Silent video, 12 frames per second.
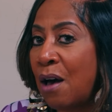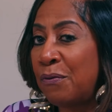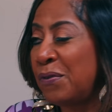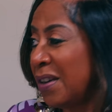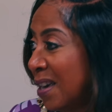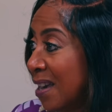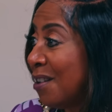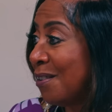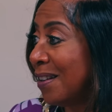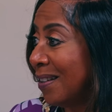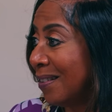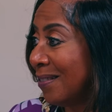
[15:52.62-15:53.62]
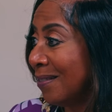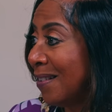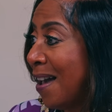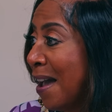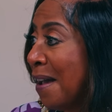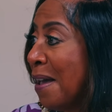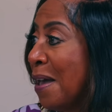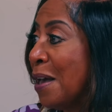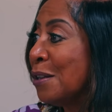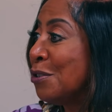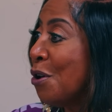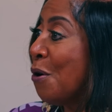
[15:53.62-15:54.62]
out for healing. Okay?
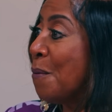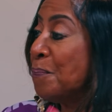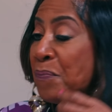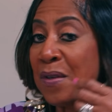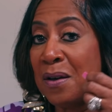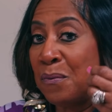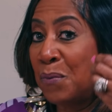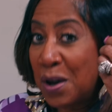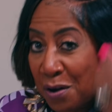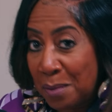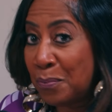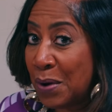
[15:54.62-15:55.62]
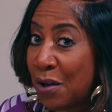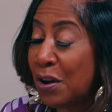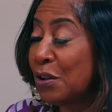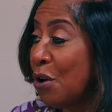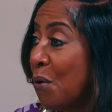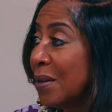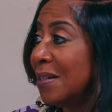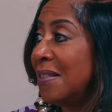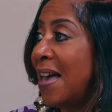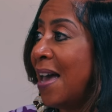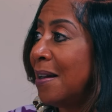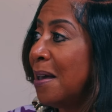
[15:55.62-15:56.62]
So we're gonna go into
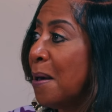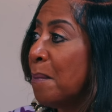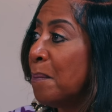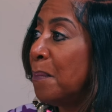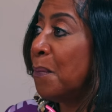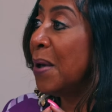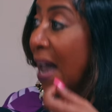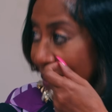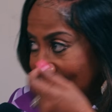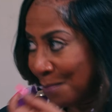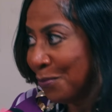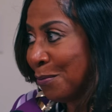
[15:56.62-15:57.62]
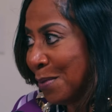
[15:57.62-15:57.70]
that. We got something for